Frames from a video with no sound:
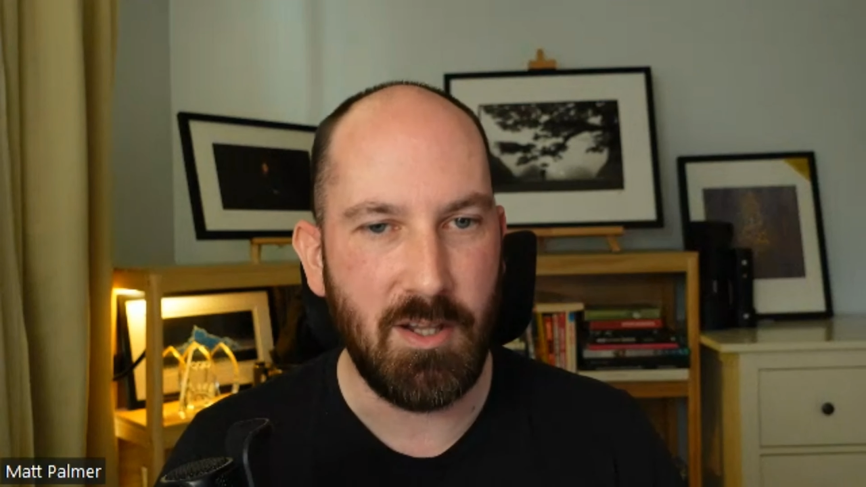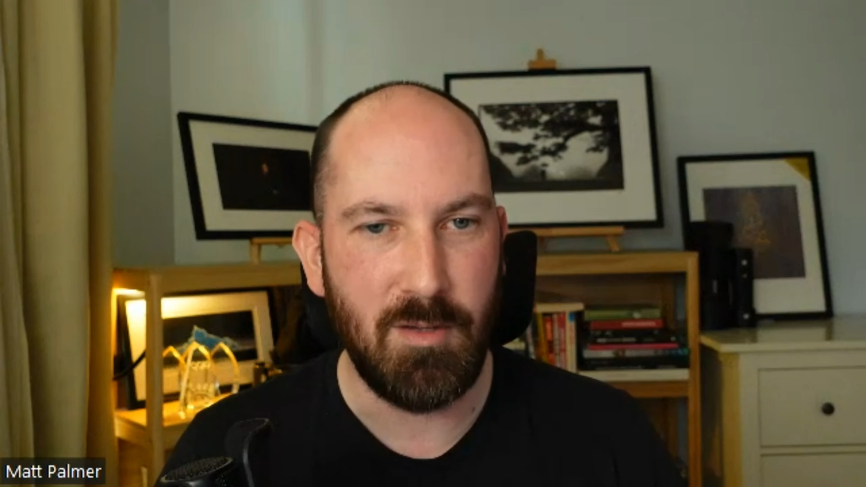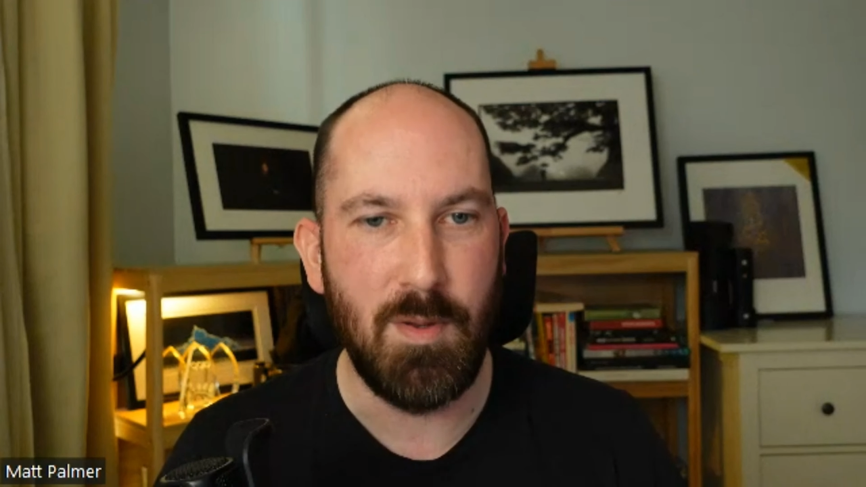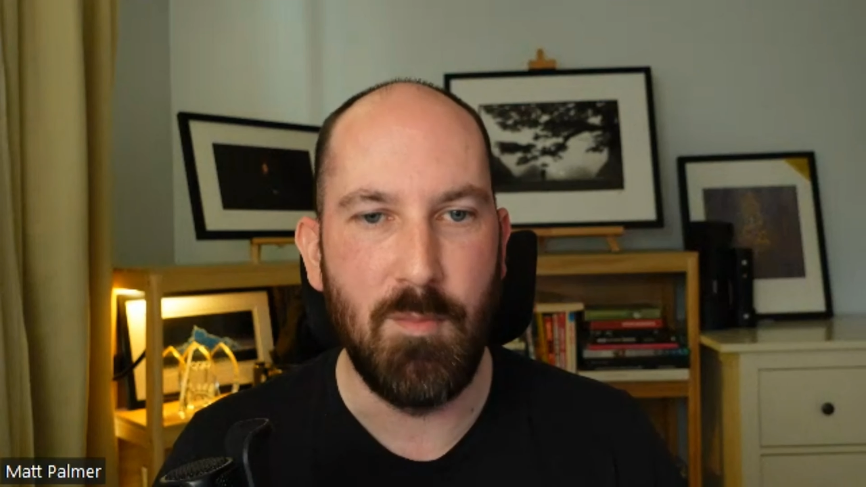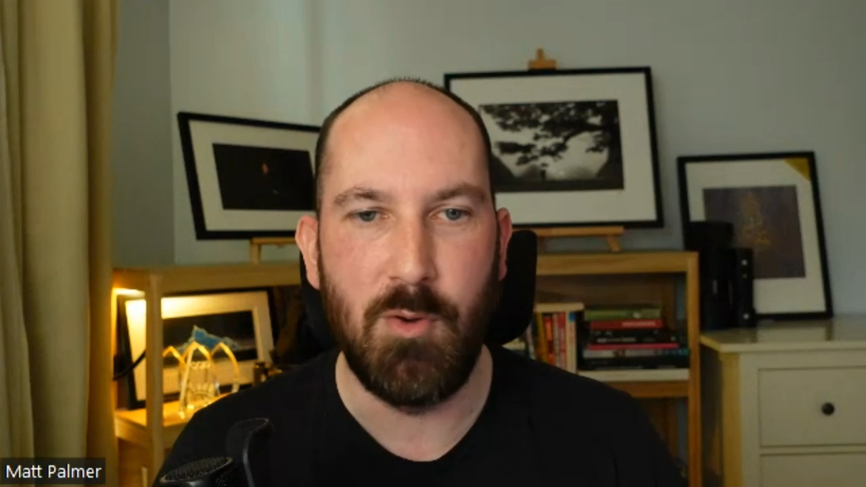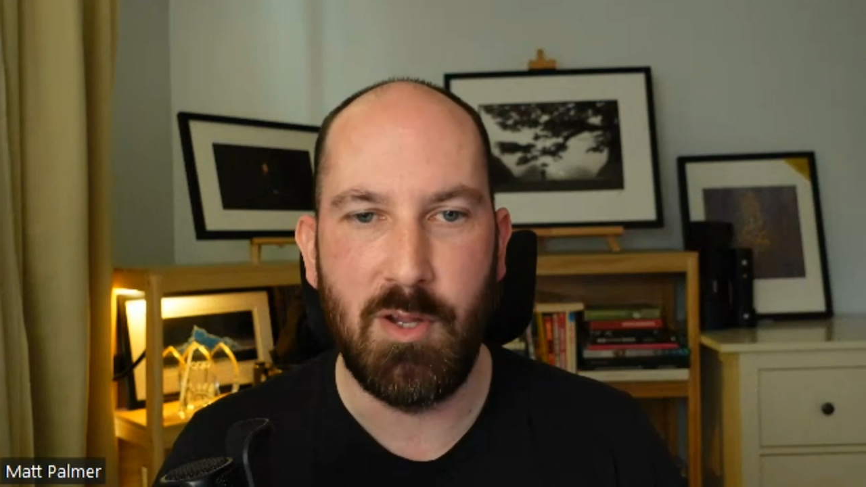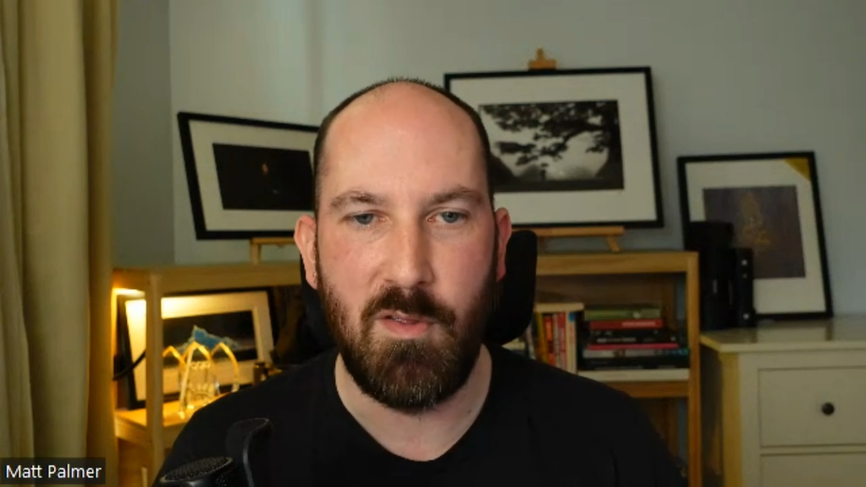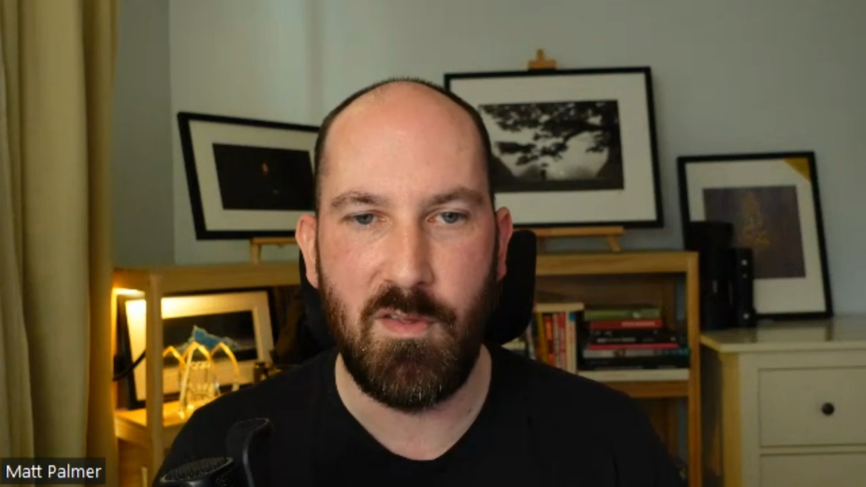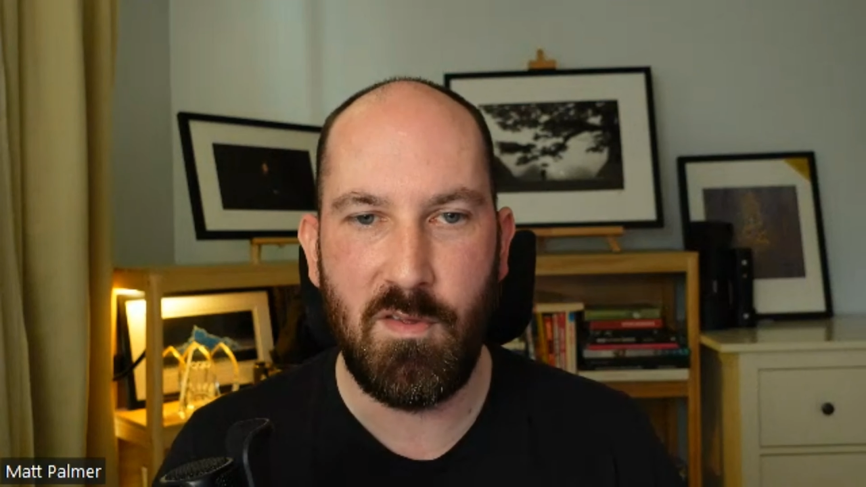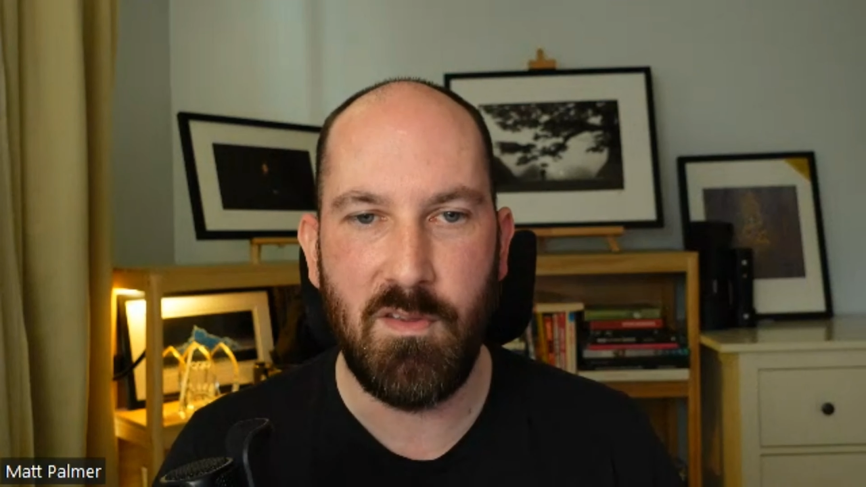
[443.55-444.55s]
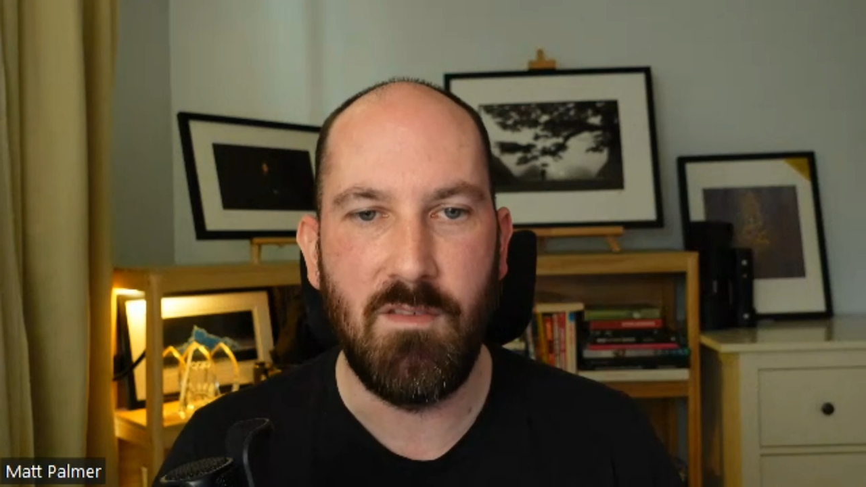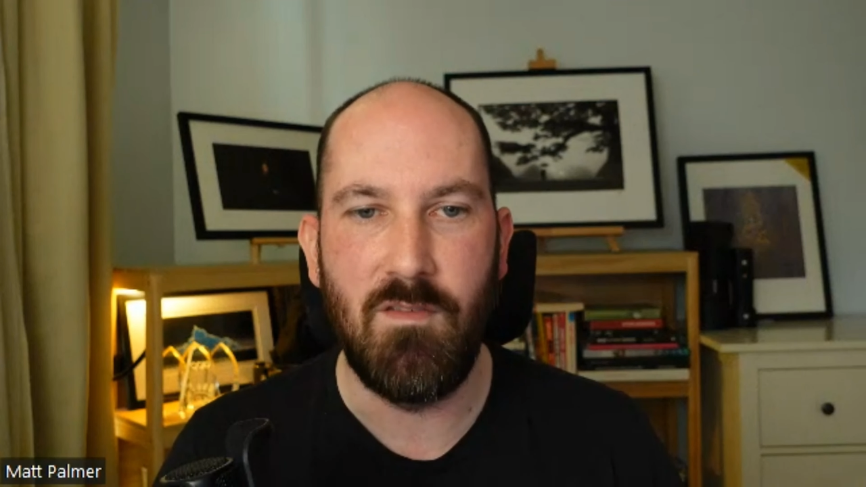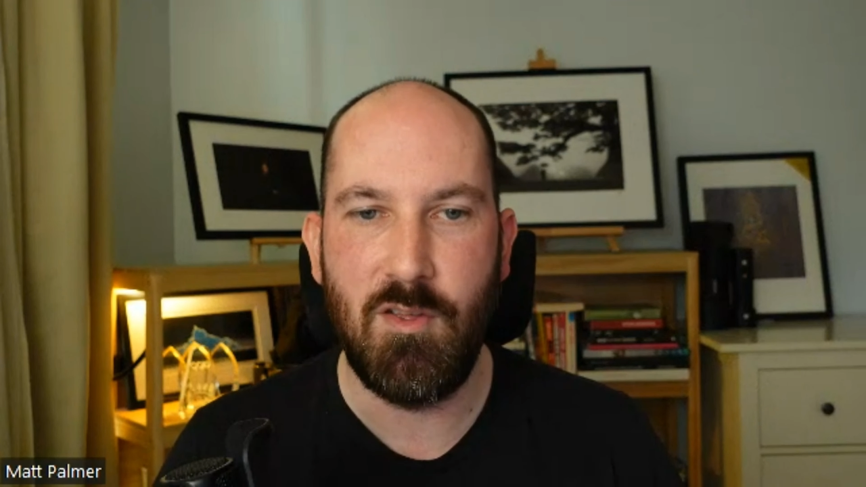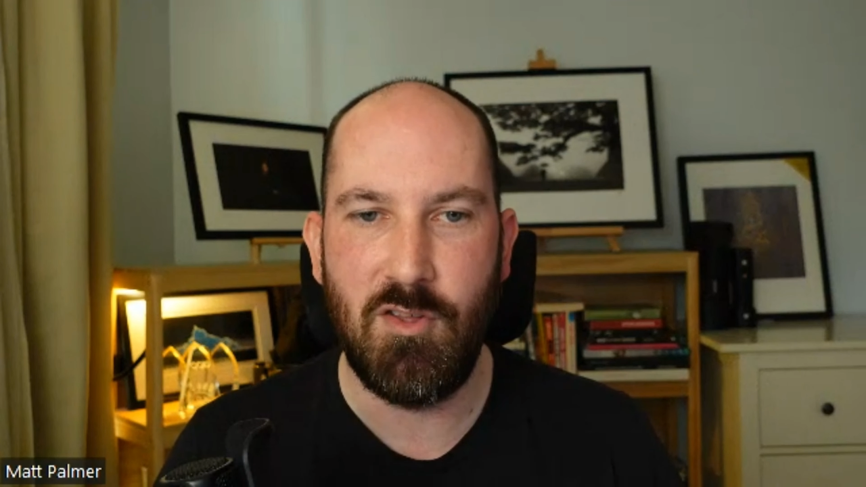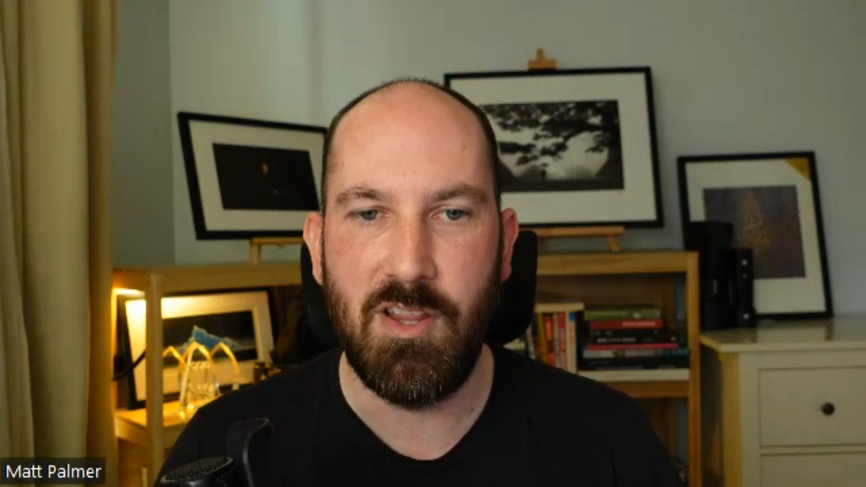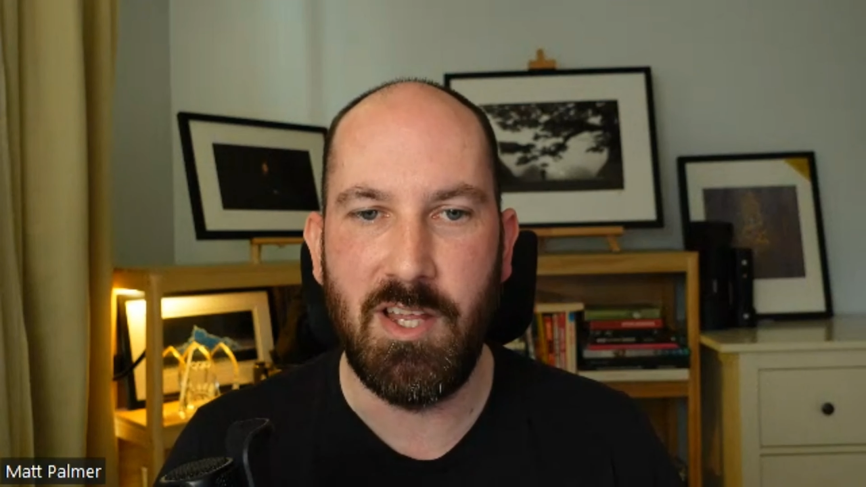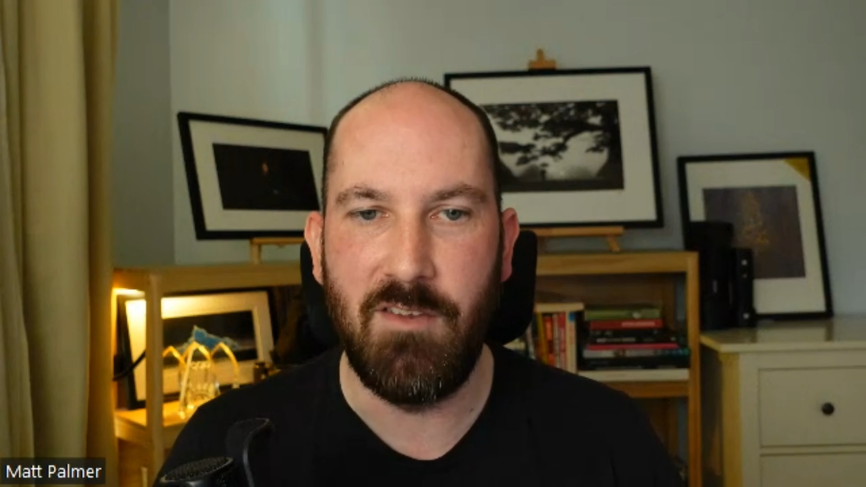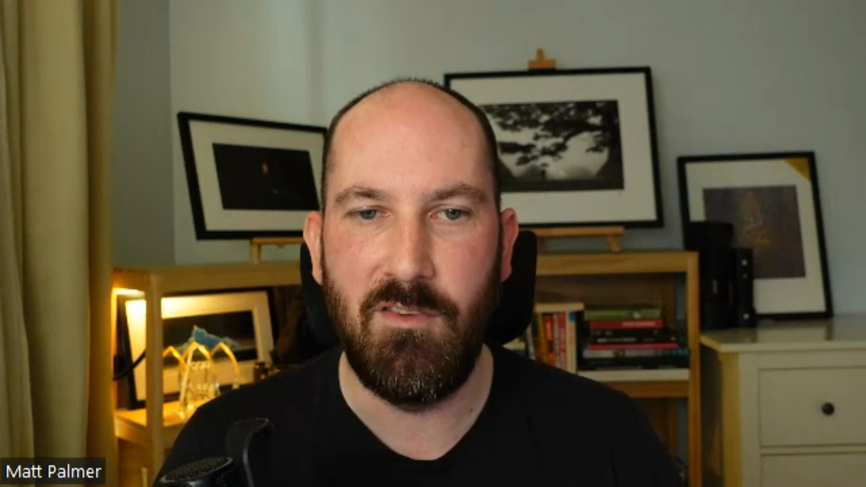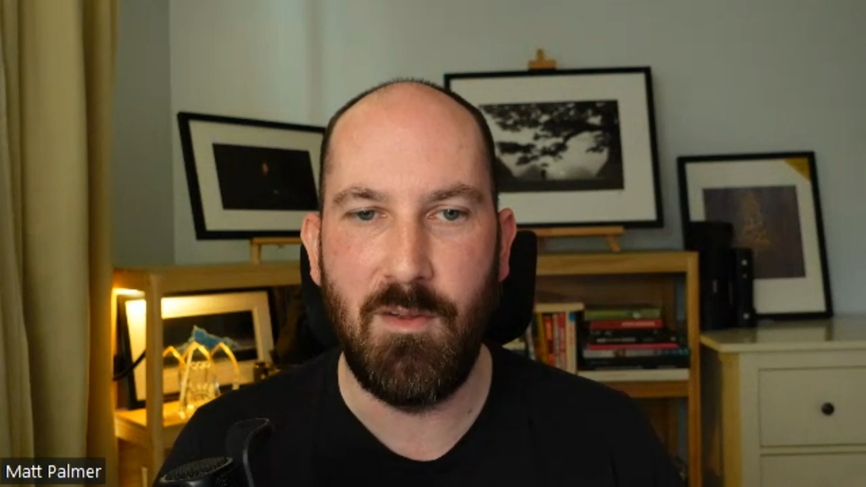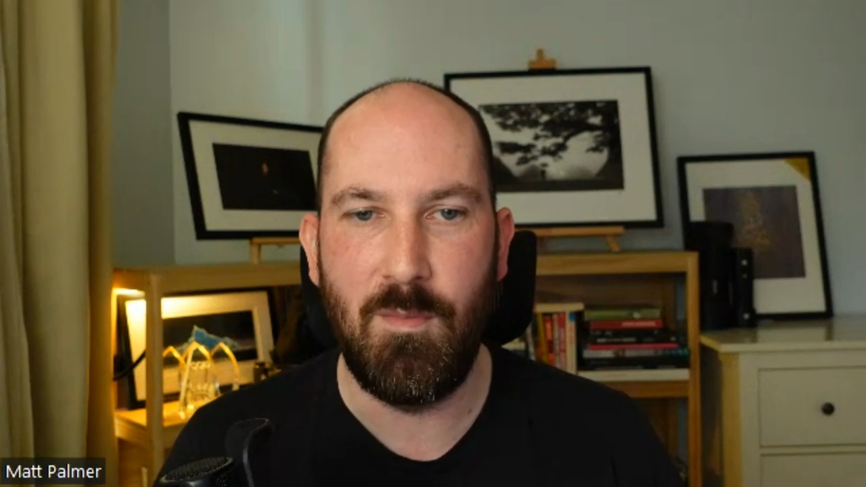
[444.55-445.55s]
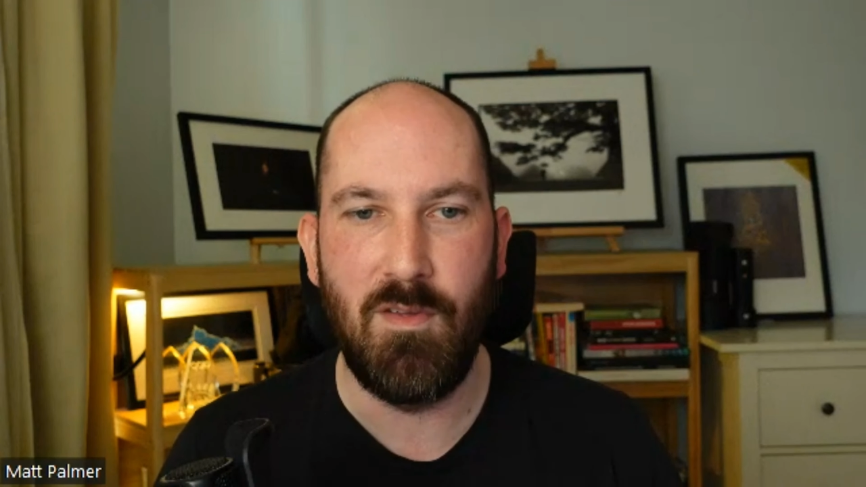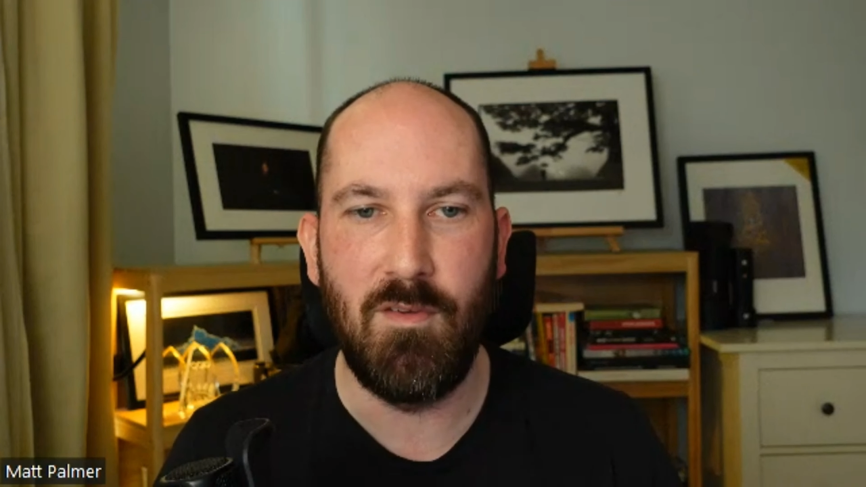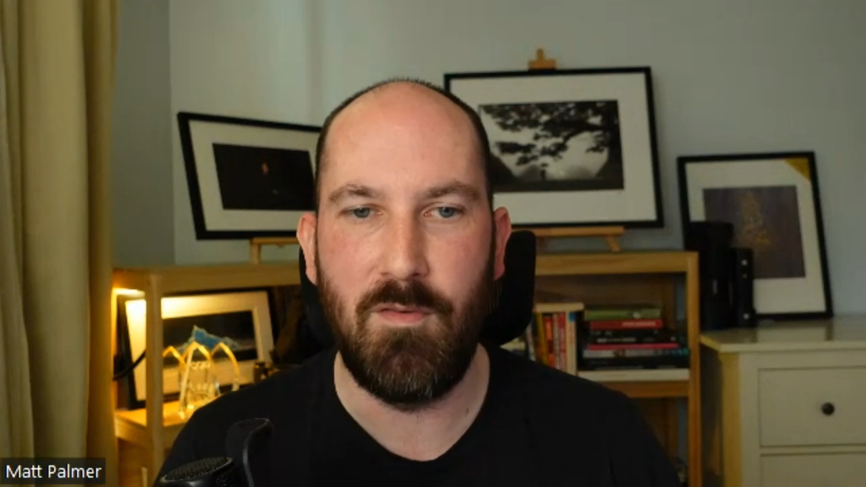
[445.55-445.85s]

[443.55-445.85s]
bit more consistent visually in terms of